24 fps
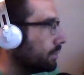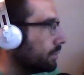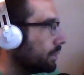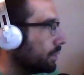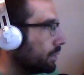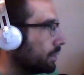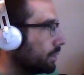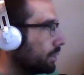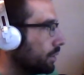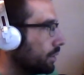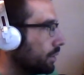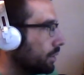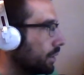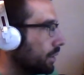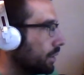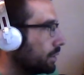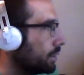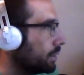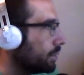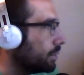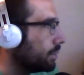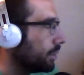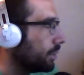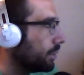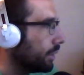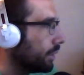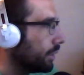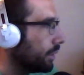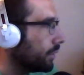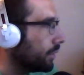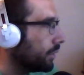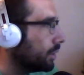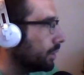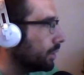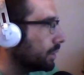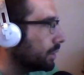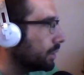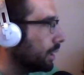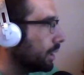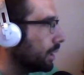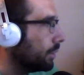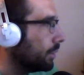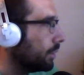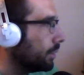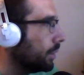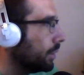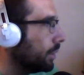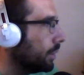So anyways, it's been around for a long time.